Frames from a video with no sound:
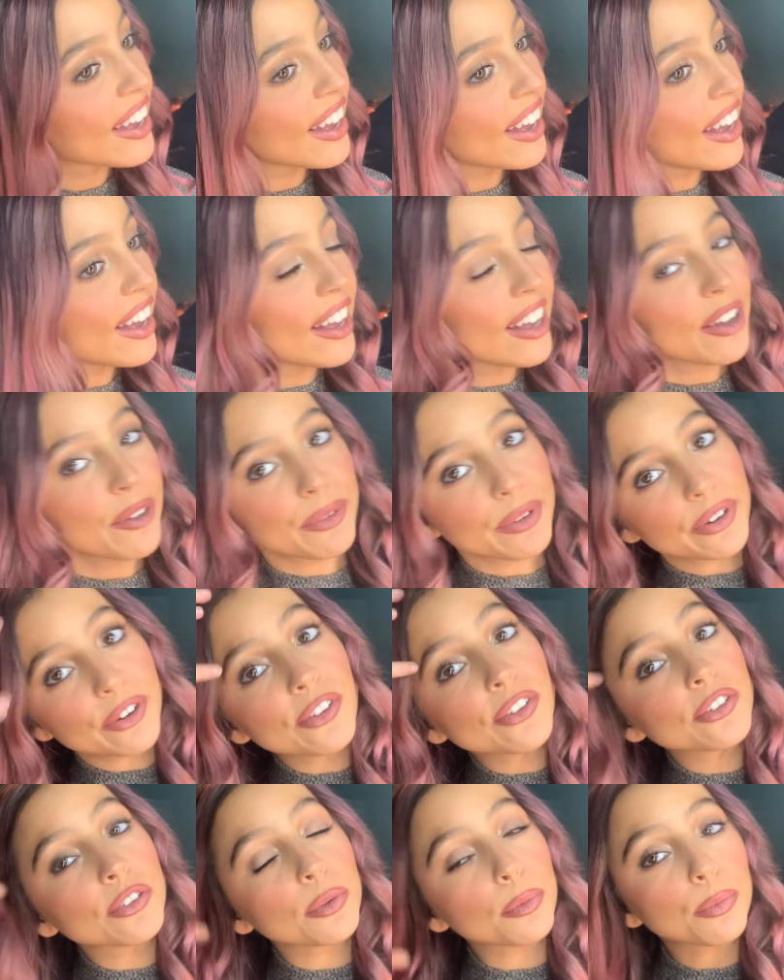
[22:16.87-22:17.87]
I will
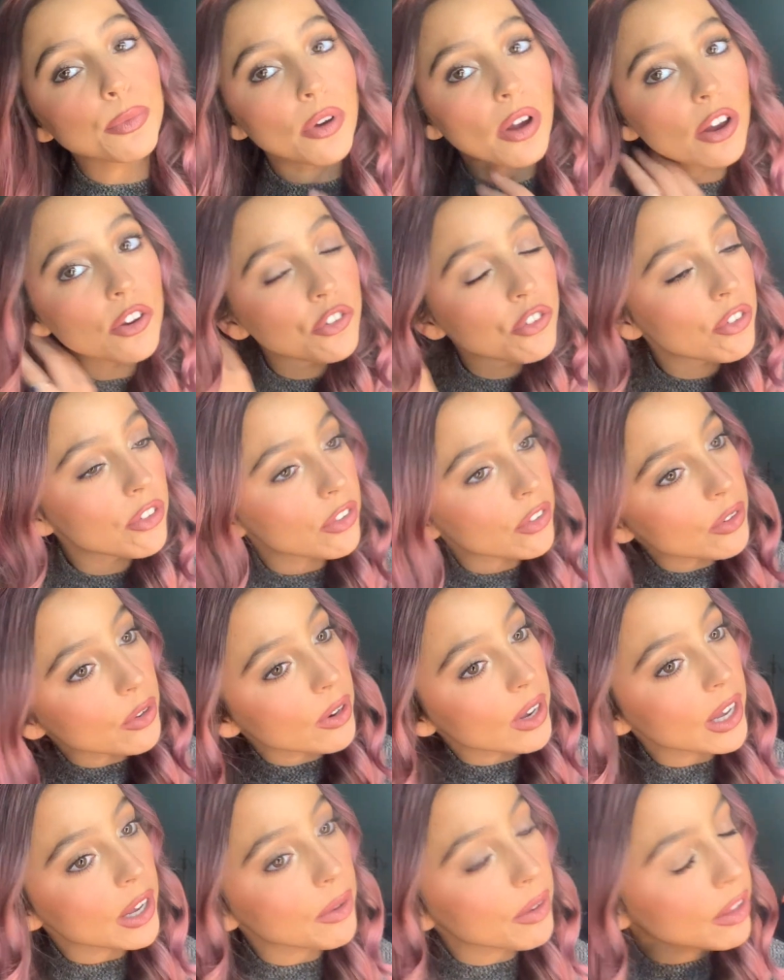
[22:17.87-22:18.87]
just brush through
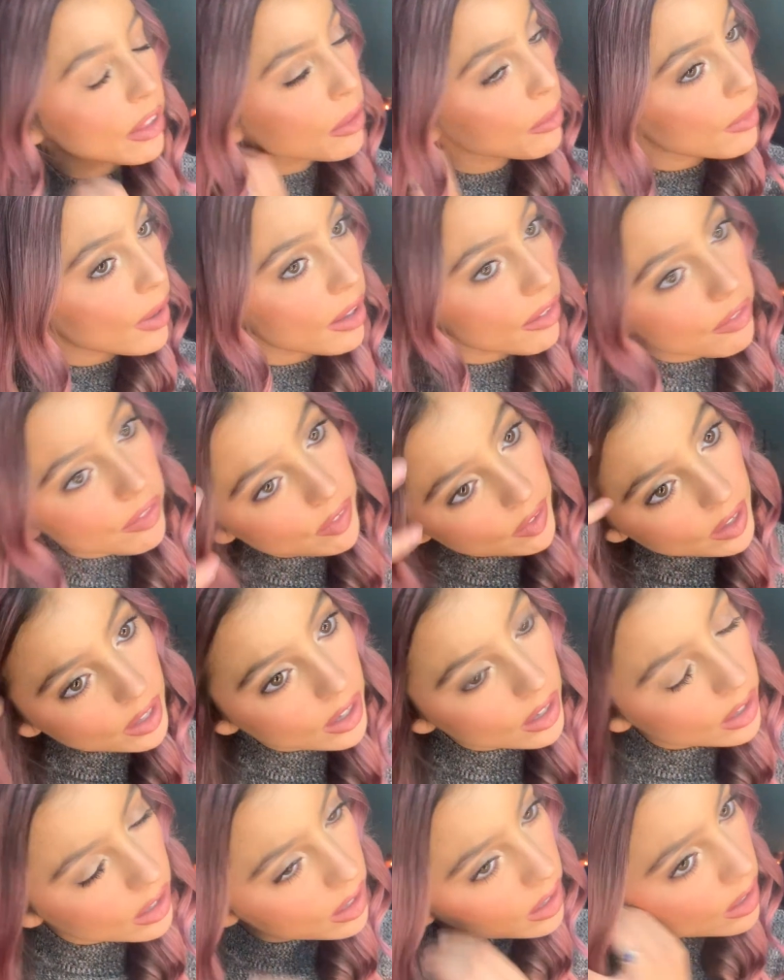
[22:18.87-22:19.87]
it with my
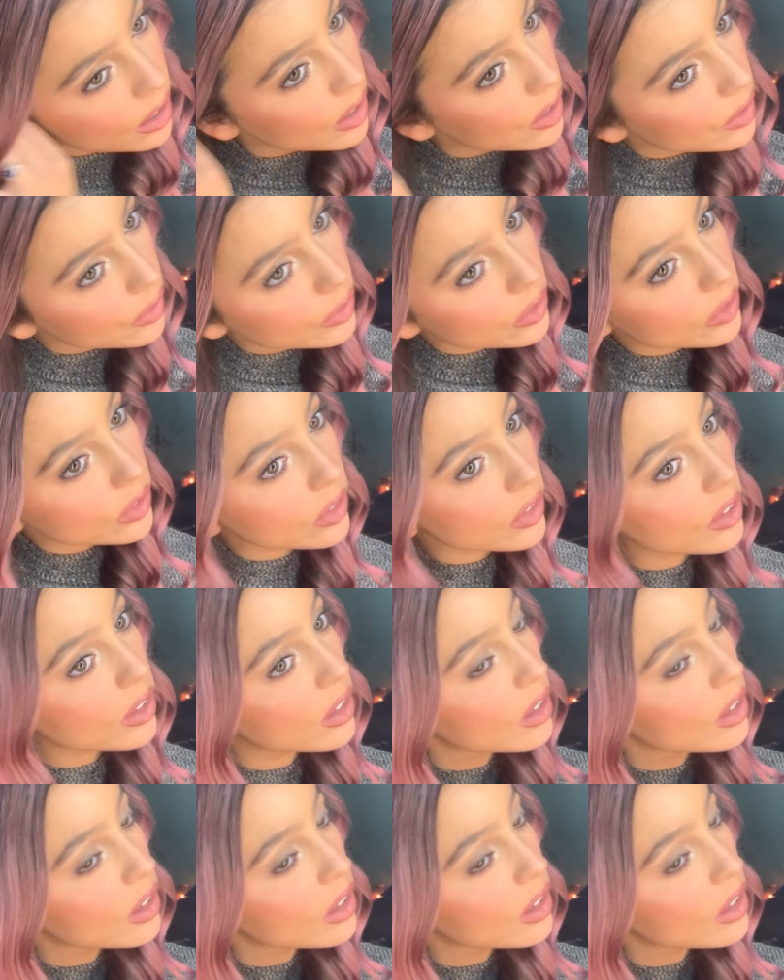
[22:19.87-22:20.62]
fingers.